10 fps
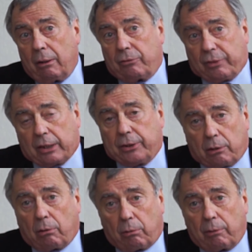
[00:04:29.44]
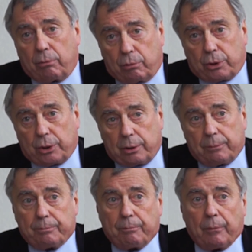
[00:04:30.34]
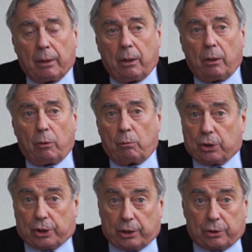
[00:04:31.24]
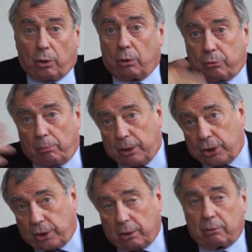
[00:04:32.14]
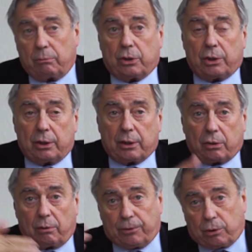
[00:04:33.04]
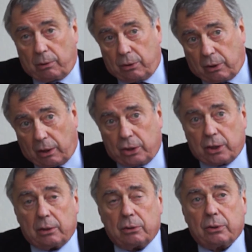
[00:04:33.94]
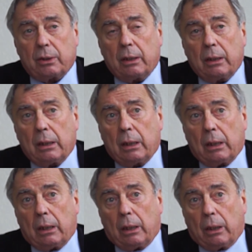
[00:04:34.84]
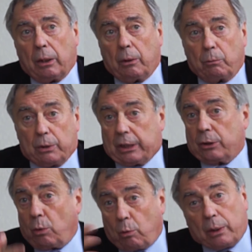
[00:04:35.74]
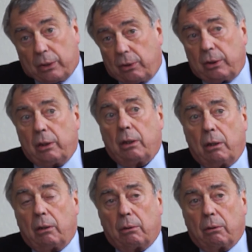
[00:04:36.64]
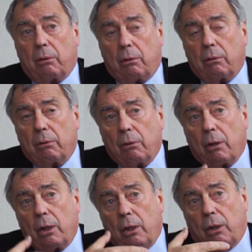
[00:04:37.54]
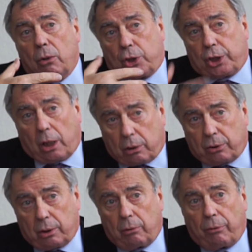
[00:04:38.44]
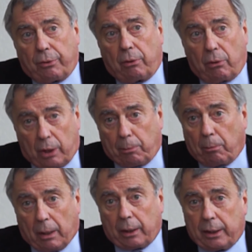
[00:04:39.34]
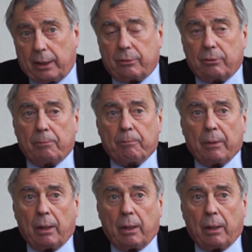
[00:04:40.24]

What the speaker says: a technical revolution, which is automation, which is artificial intelligence, which has already shocked the labor market.